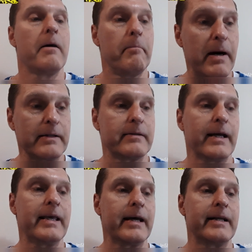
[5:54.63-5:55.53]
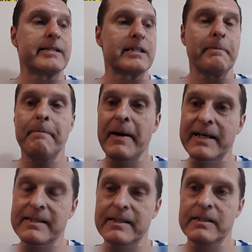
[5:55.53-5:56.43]
But again, it's the
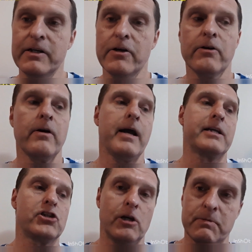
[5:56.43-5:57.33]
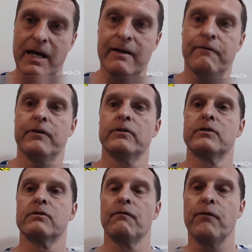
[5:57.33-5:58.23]
bassist here and James
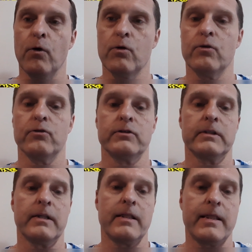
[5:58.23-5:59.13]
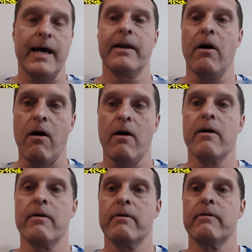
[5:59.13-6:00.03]
Hetfield's vocals that
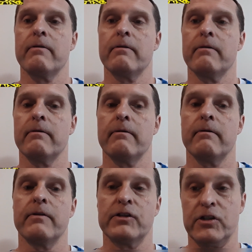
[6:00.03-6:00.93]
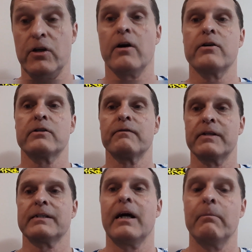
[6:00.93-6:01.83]
are the stars of
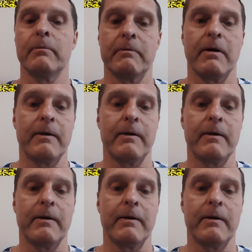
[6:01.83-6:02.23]
this album, in my